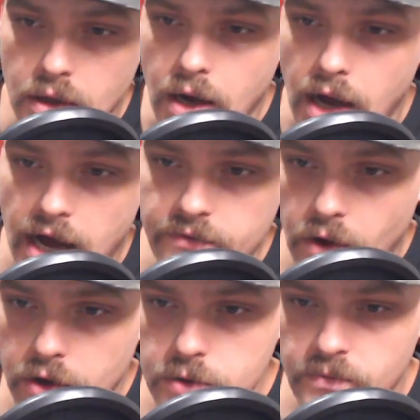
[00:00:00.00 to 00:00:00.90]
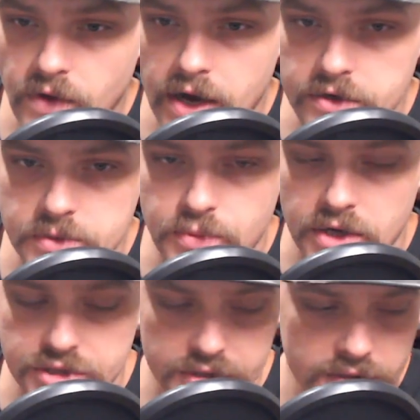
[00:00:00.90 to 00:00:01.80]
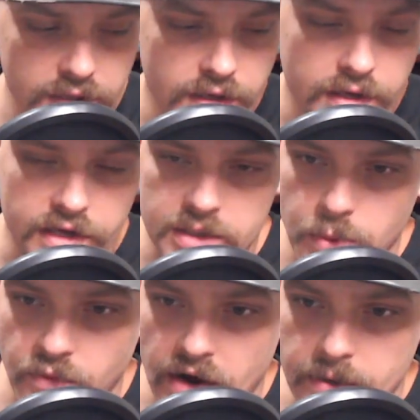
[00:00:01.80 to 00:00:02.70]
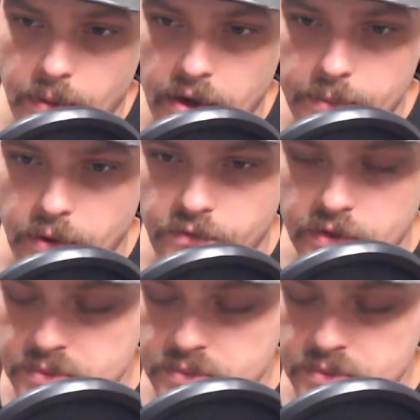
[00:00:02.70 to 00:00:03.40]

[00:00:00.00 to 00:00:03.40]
A high volume fire suppression is provided by a belt-fed